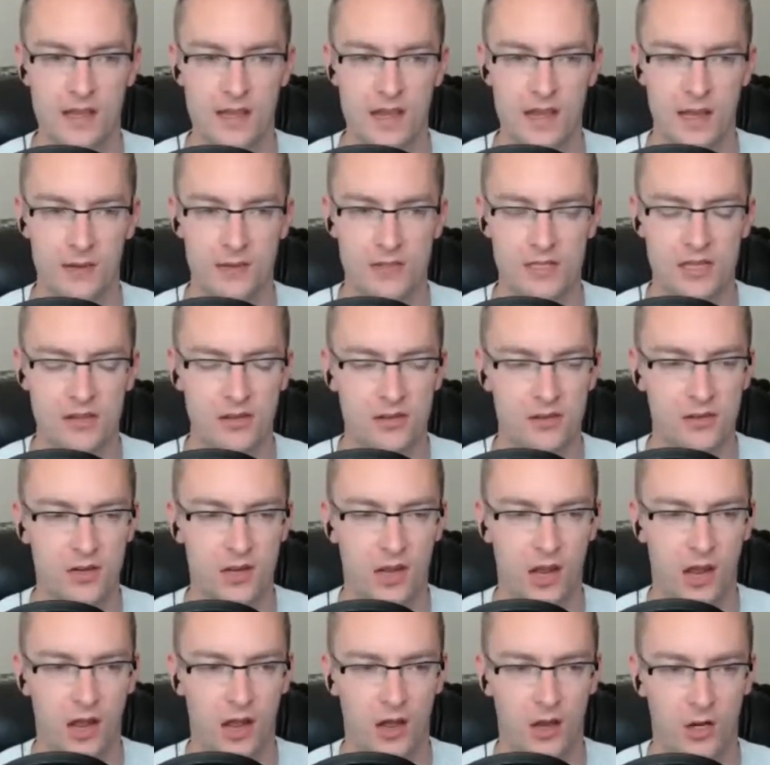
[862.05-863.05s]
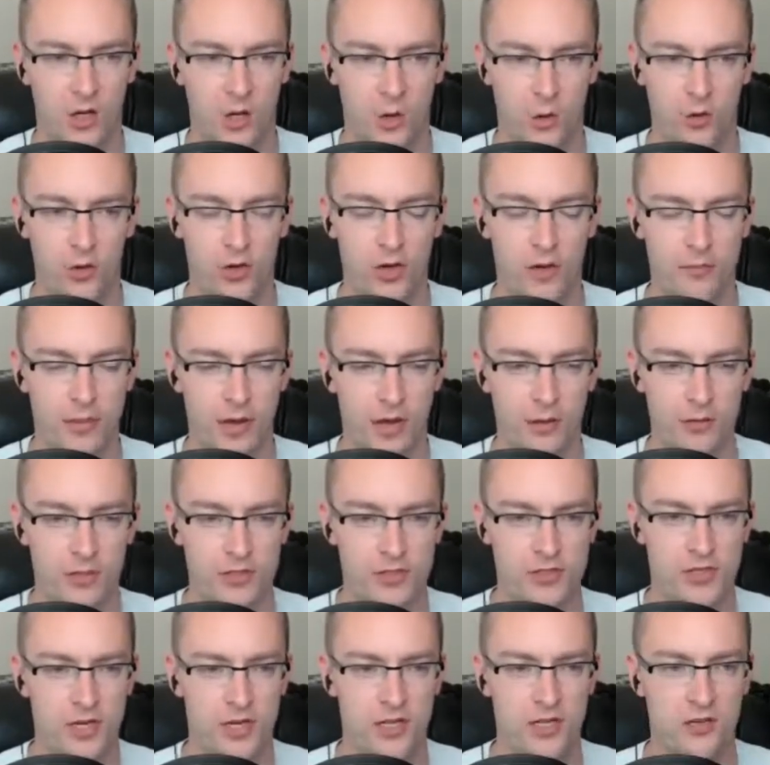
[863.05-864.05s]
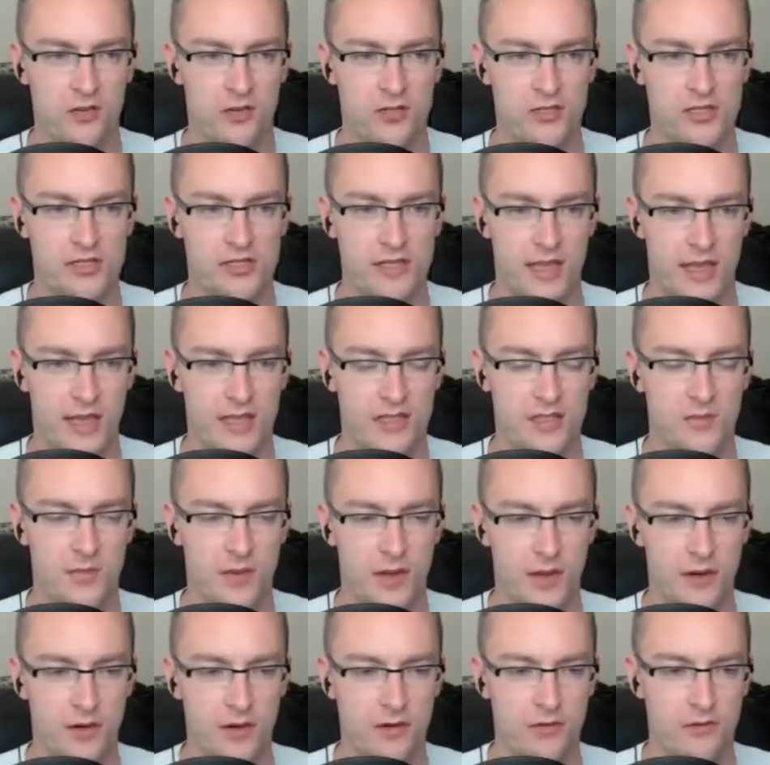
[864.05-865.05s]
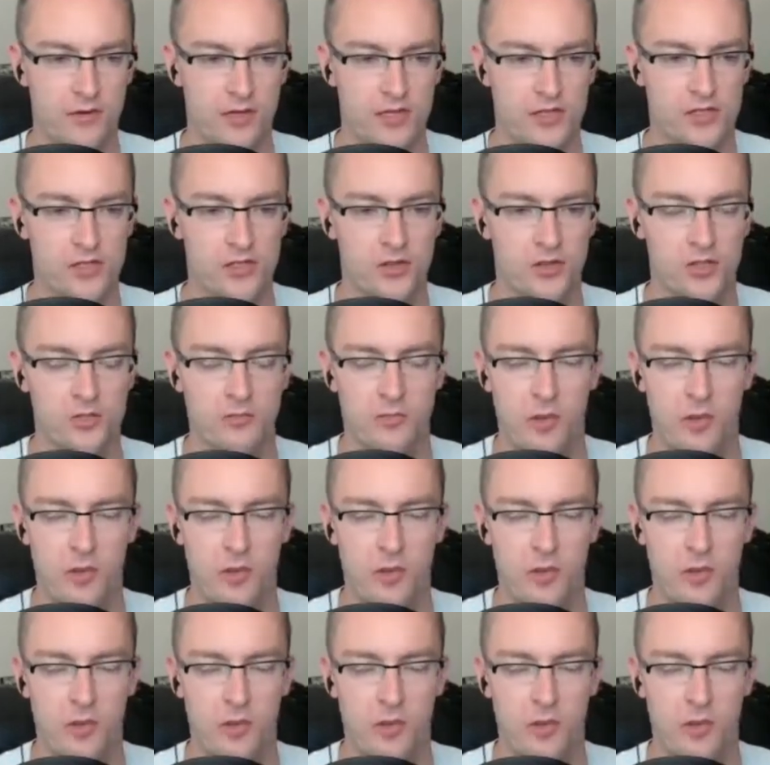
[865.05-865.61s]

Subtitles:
It was either Agora Publishing or Stansberry Research.